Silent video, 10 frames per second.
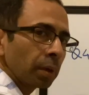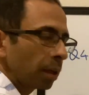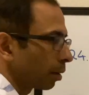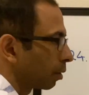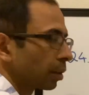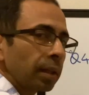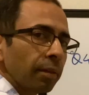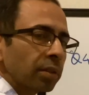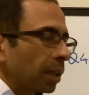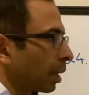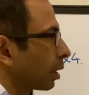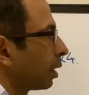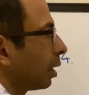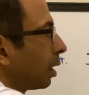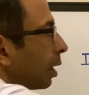here on the left side,
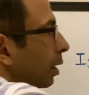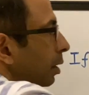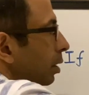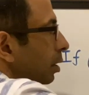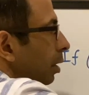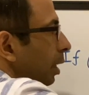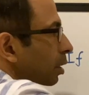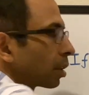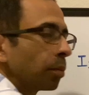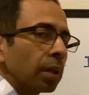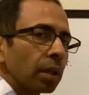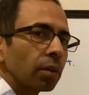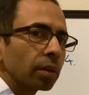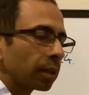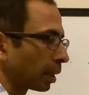and this is the x term here on
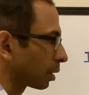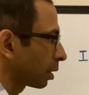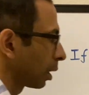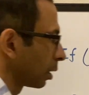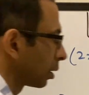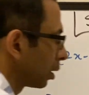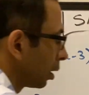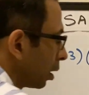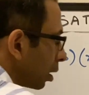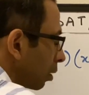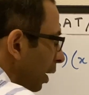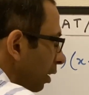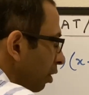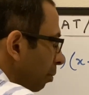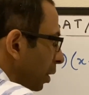the right side. The
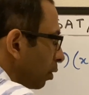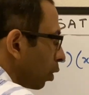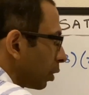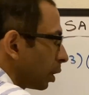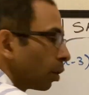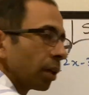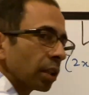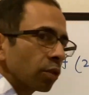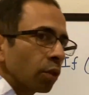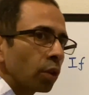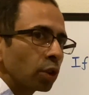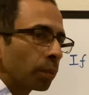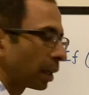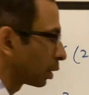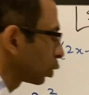value of p we already got as 4, so
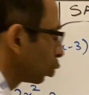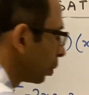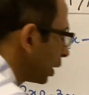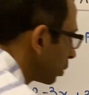minus 2p